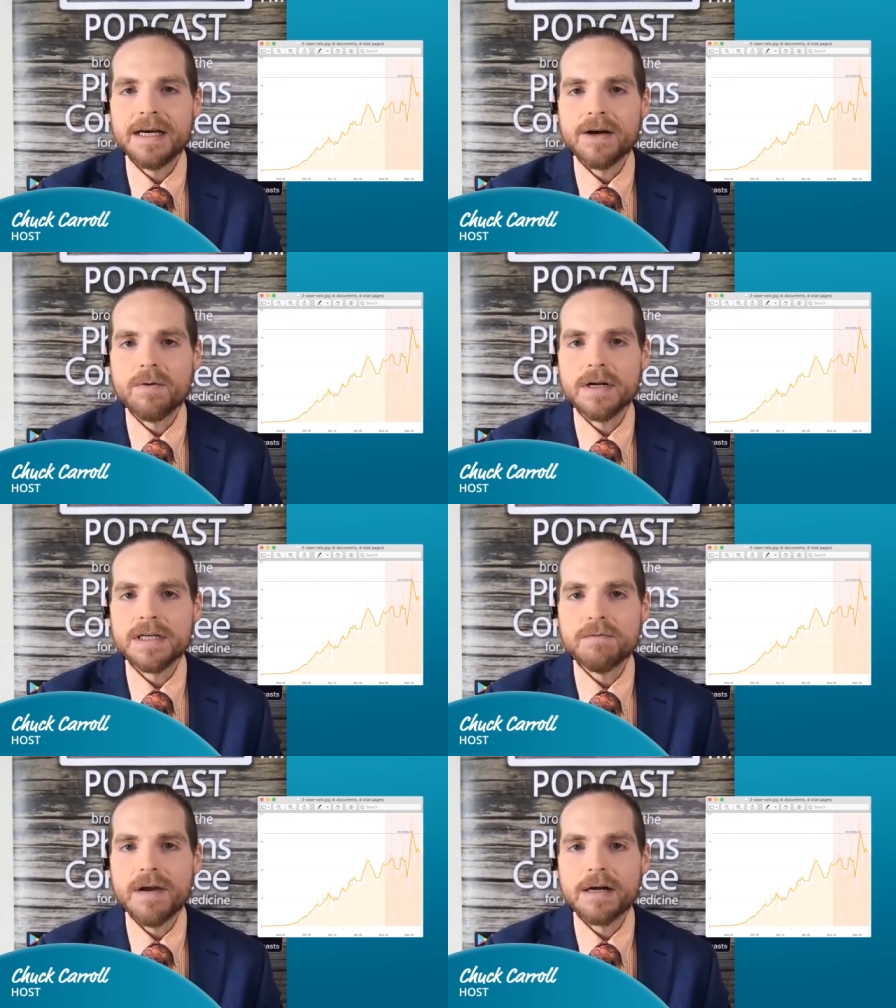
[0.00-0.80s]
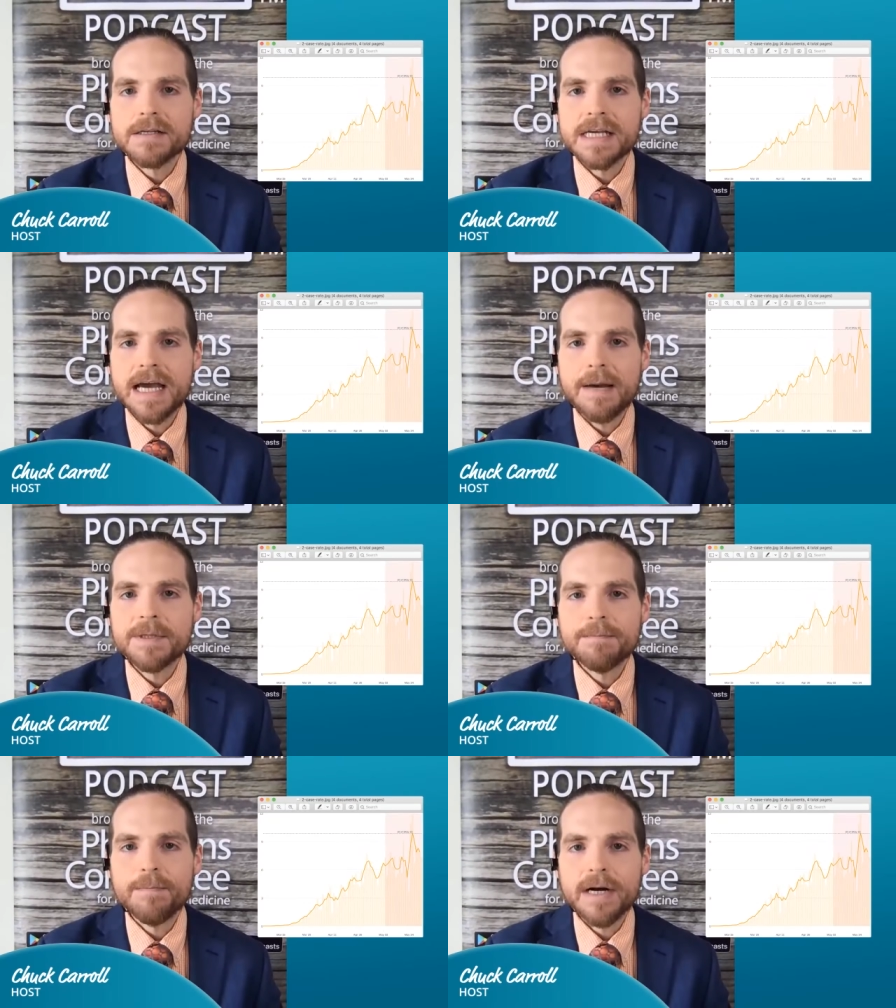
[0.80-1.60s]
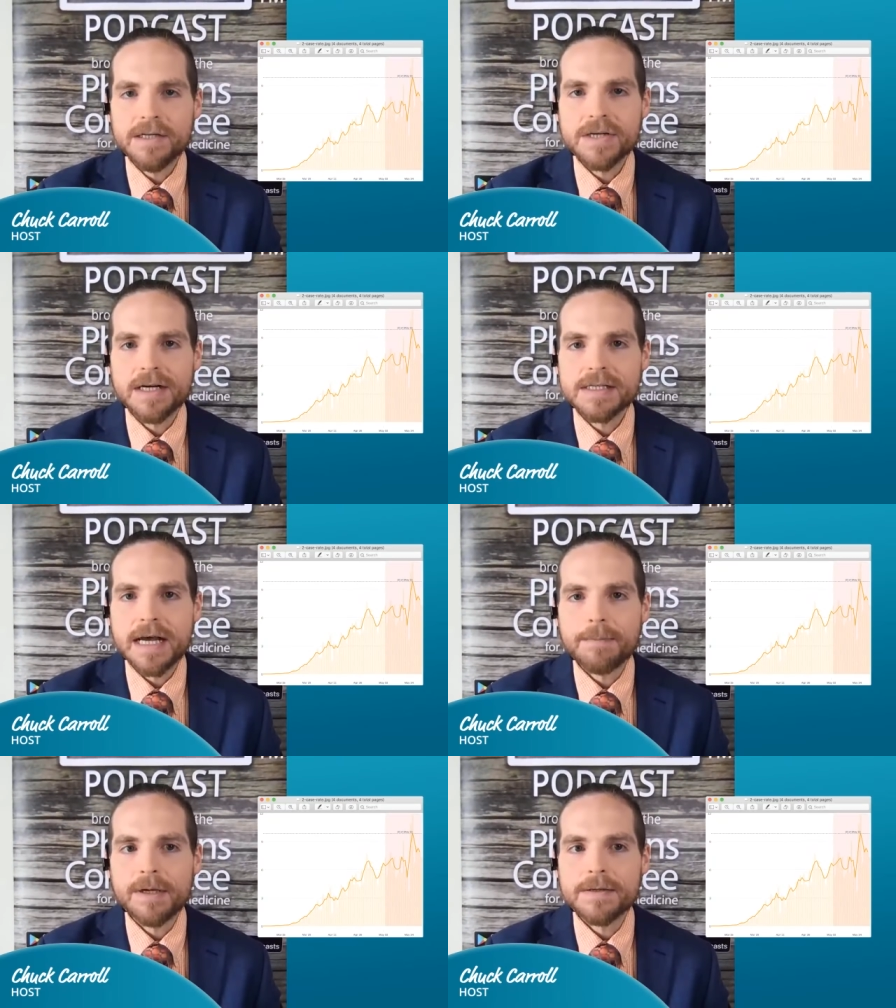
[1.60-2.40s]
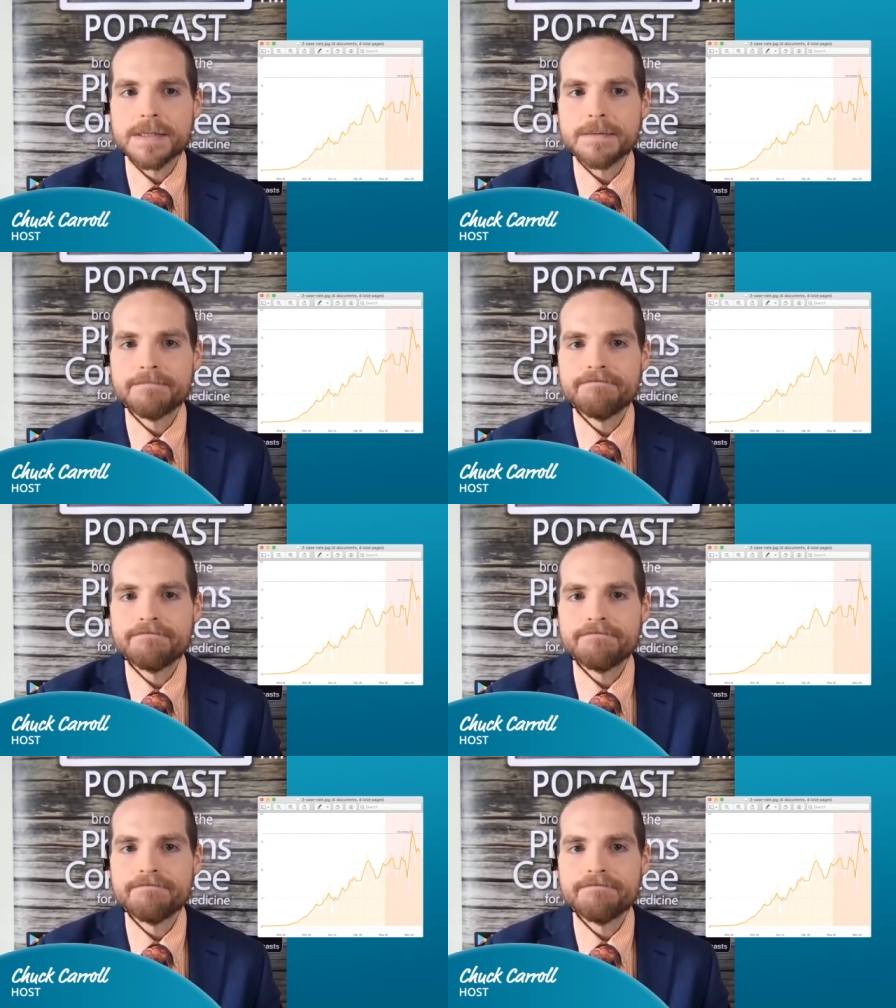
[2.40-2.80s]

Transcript: according to records kept by Johns Hopkins.